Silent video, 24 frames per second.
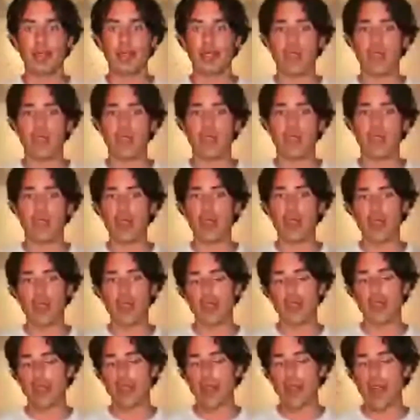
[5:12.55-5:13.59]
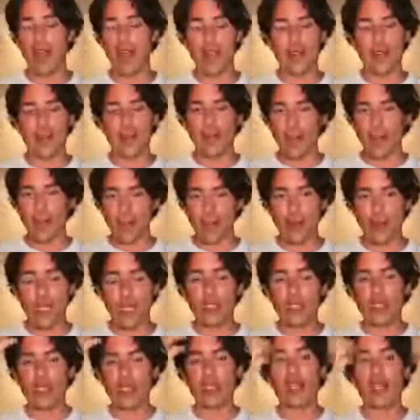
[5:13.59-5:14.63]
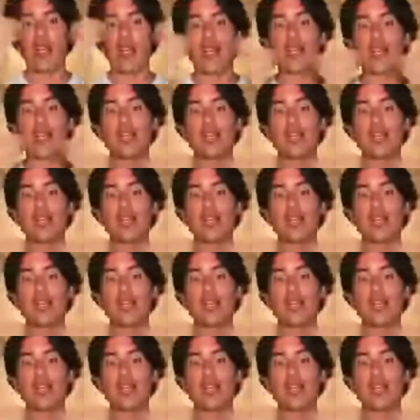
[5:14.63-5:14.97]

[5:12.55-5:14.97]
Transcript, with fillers: the higher vibration